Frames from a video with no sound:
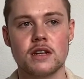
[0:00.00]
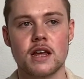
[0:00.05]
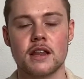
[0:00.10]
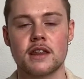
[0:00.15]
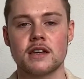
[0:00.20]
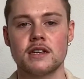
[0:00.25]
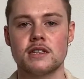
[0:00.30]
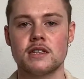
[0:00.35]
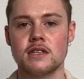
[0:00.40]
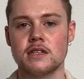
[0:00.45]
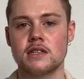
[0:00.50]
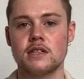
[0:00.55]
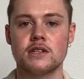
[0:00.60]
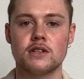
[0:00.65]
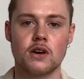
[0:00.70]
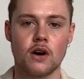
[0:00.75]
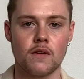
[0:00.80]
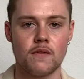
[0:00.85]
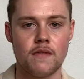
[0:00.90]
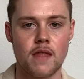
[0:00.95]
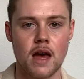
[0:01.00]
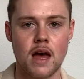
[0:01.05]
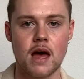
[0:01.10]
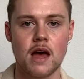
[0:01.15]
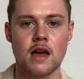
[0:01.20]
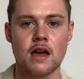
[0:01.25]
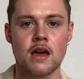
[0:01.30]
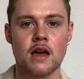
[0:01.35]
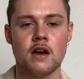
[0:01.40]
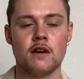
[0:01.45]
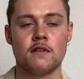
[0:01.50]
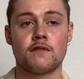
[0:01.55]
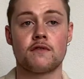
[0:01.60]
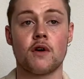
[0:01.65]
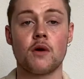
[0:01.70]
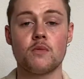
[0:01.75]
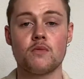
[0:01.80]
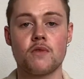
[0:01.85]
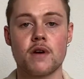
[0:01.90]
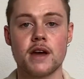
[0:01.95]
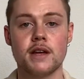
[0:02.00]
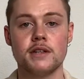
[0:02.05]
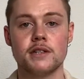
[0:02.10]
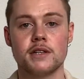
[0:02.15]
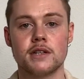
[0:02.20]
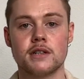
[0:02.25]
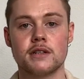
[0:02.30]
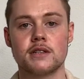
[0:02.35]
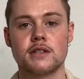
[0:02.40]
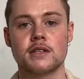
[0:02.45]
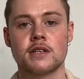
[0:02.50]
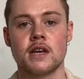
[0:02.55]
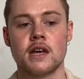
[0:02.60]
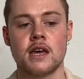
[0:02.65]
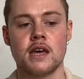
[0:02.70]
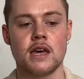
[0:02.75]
I think since he's gone there from Rangers,